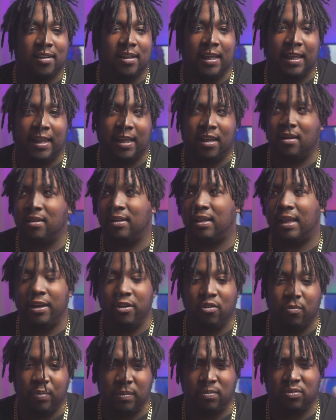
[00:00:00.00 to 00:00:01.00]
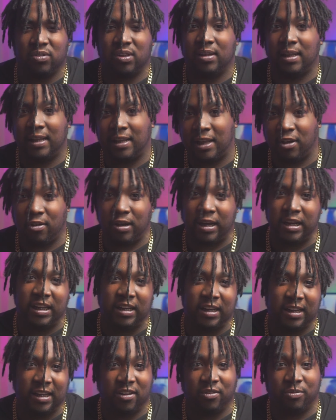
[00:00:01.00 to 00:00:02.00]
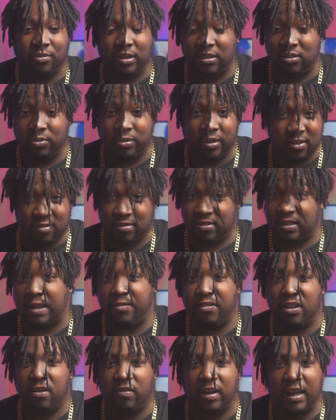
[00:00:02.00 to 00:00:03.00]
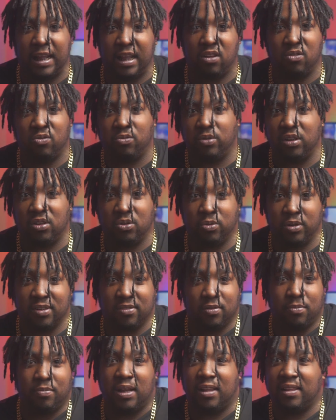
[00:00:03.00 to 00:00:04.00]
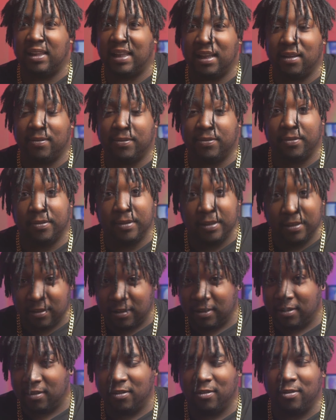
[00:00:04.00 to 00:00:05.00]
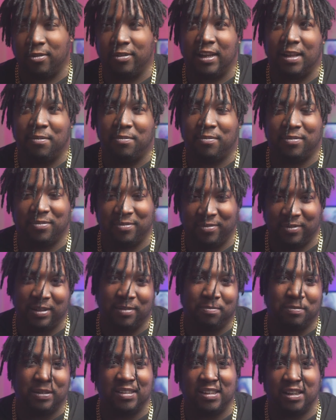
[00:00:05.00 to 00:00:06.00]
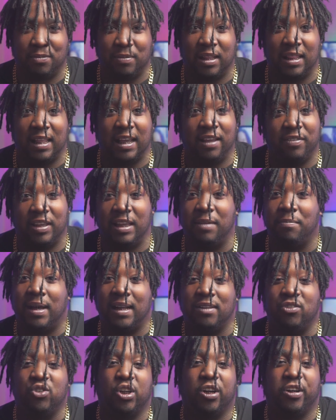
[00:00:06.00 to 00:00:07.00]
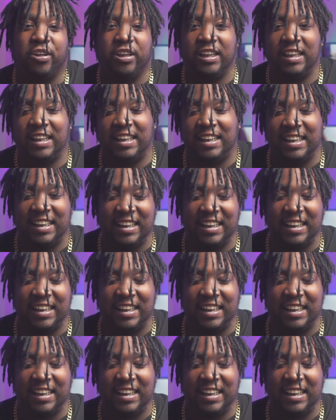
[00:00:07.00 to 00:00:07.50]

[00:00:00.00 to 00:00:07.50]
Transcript: And I know people say like, oh, I need to get a retwist. I never had a retwist in my life. or not, I said my life, in my journey.